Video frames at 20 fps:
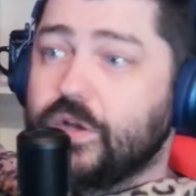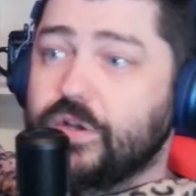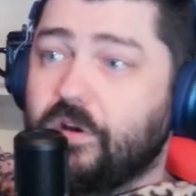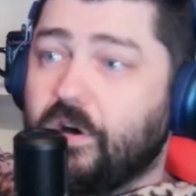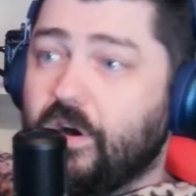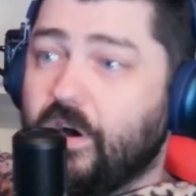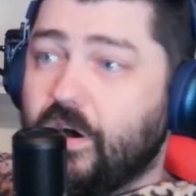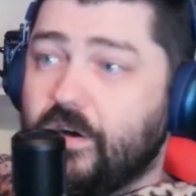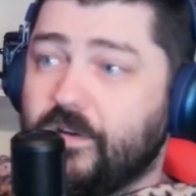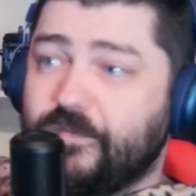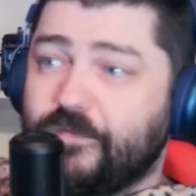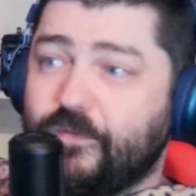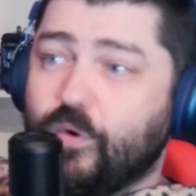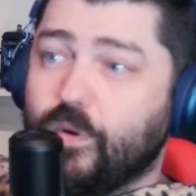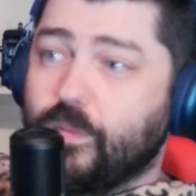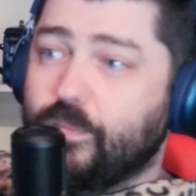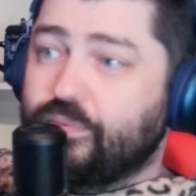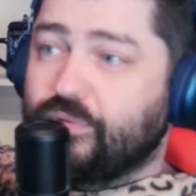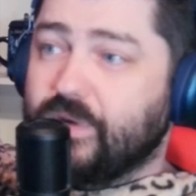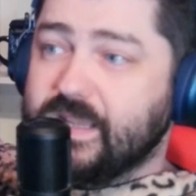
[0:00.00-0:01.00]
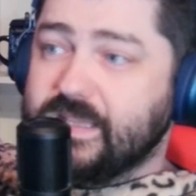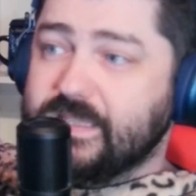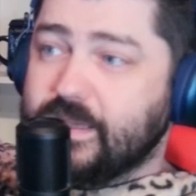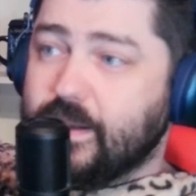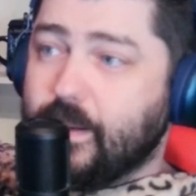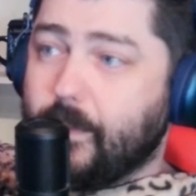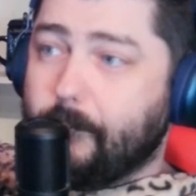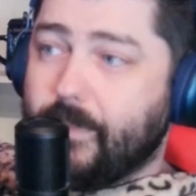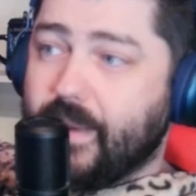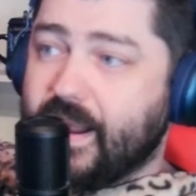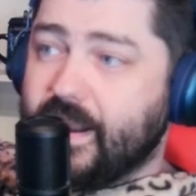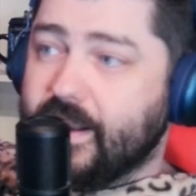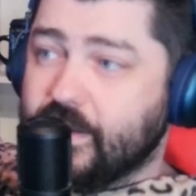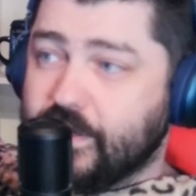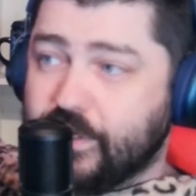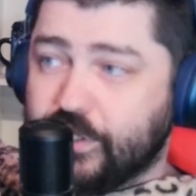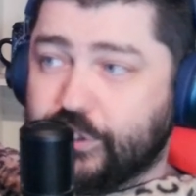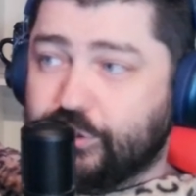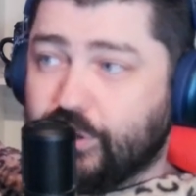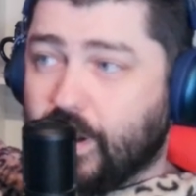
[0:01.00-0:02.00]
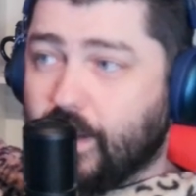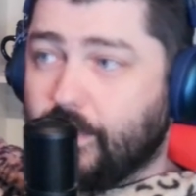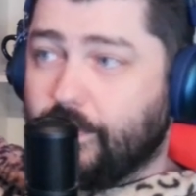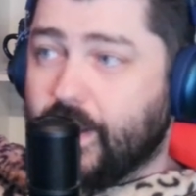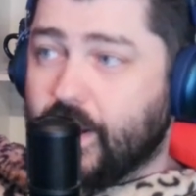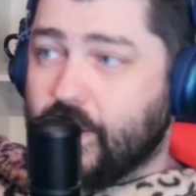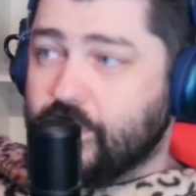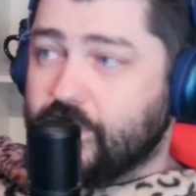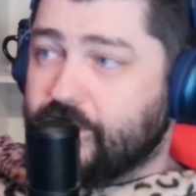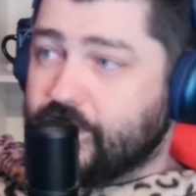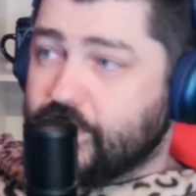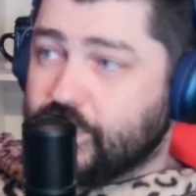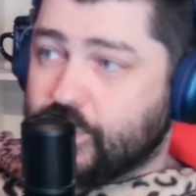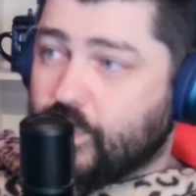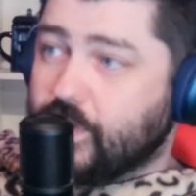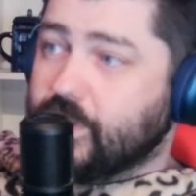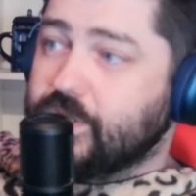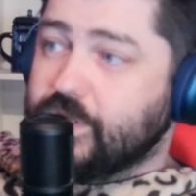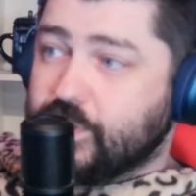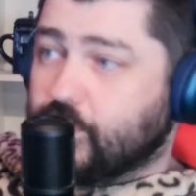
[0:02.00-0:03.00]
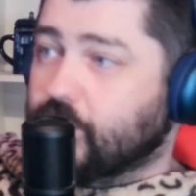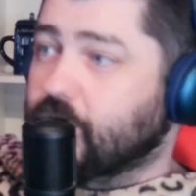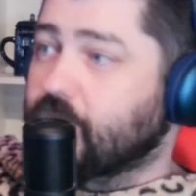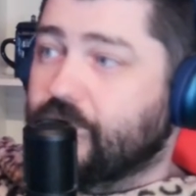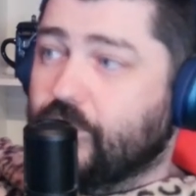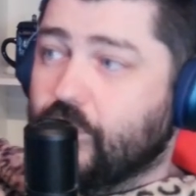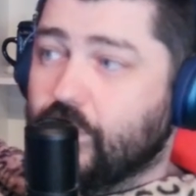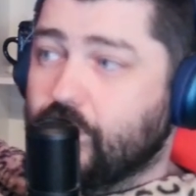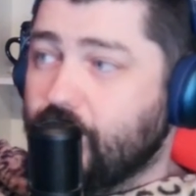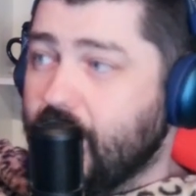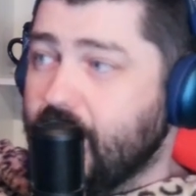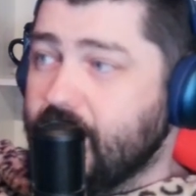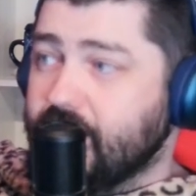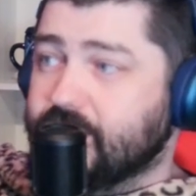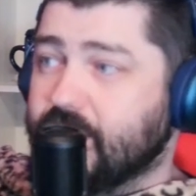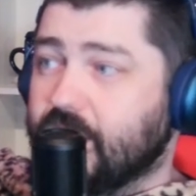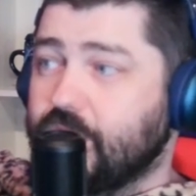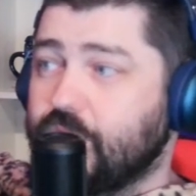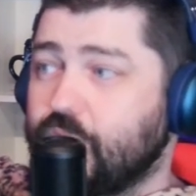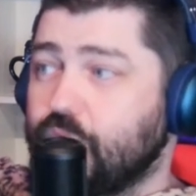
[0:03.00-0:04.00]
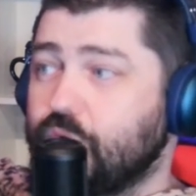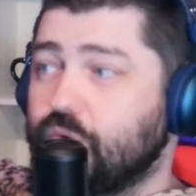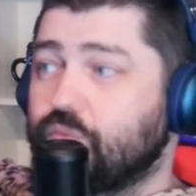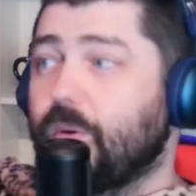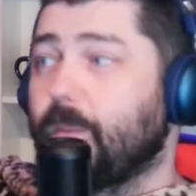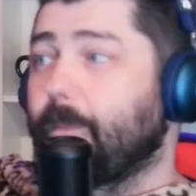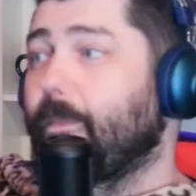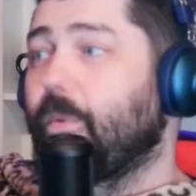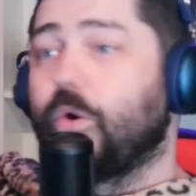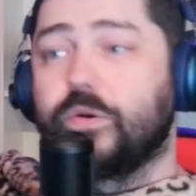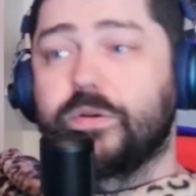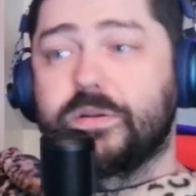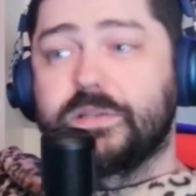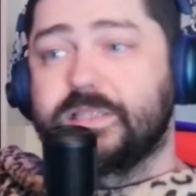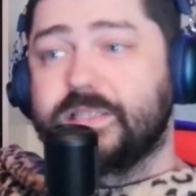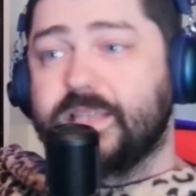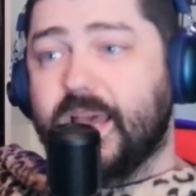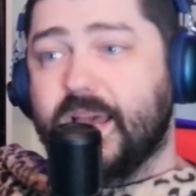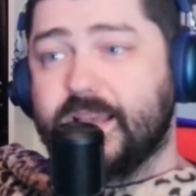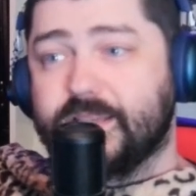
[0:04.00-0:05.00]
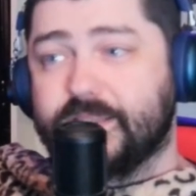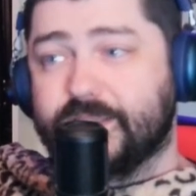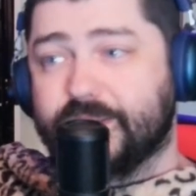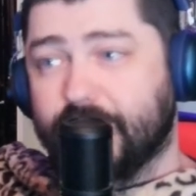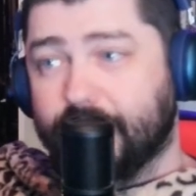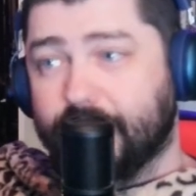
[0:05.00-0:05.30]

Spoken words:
call for President Biden to drop out of the 2024 race. A new report says